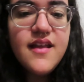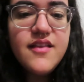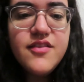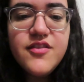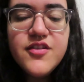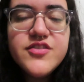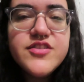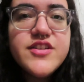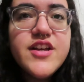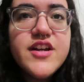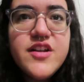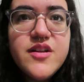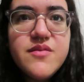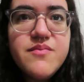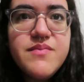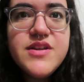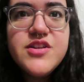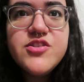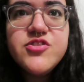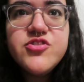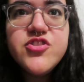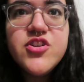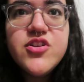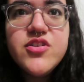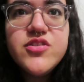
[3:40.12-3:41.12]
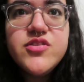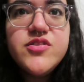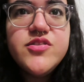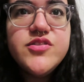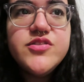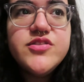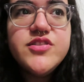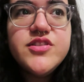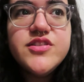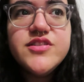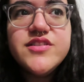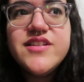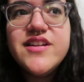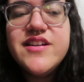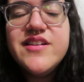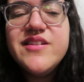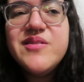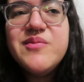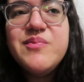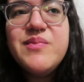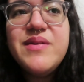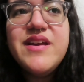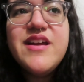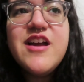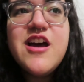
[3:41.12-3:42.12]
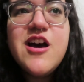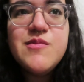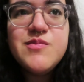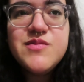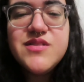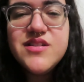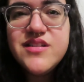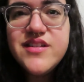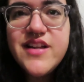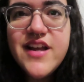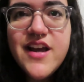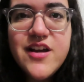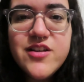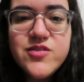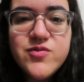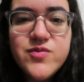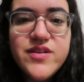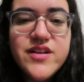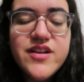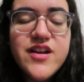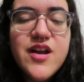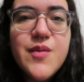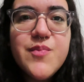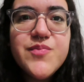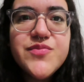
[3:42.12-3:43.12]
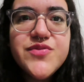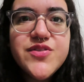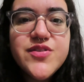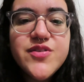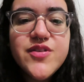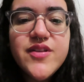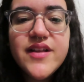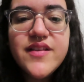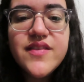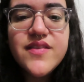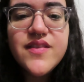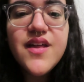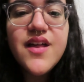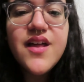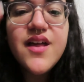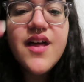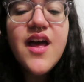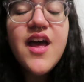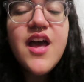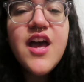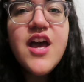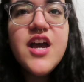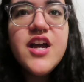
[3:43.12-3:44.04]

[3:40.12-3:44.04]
there's gonna be struggles, there's gonna be ups and downs when it comes to like the